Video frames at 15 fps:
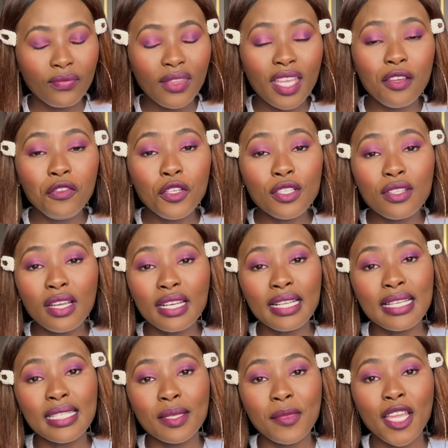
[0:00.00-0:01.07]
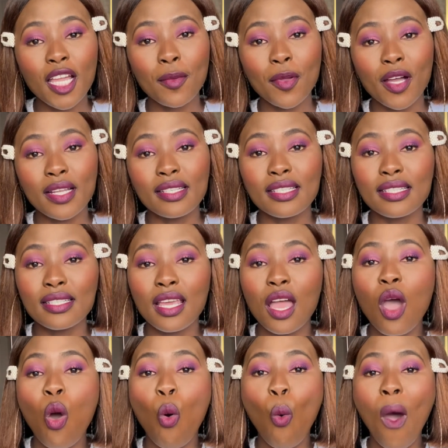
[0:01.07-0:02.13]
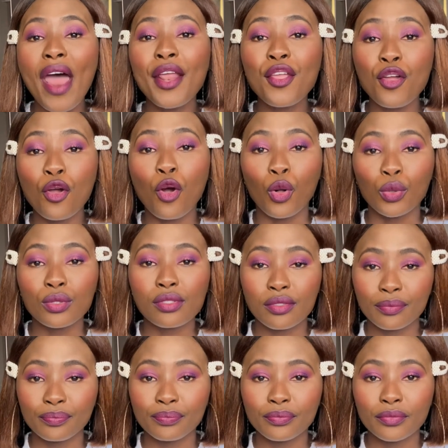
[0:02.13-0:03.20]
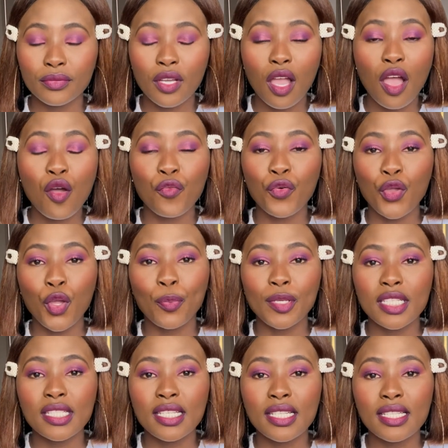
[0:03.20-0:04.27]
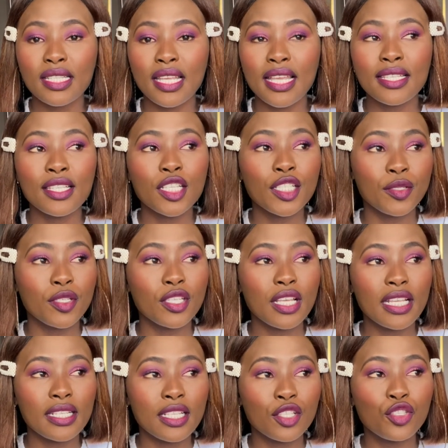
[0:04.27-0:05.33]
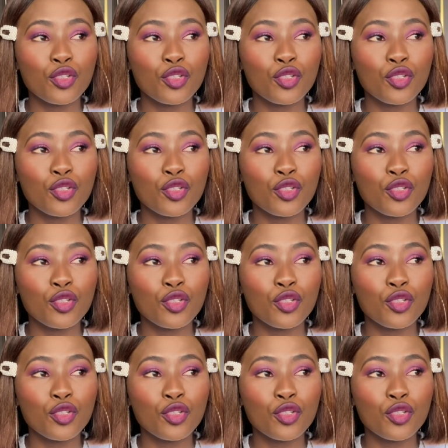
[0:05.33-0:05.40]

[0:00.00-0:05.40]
if you're starting as a makeup artist, what are your goals for your business? Is it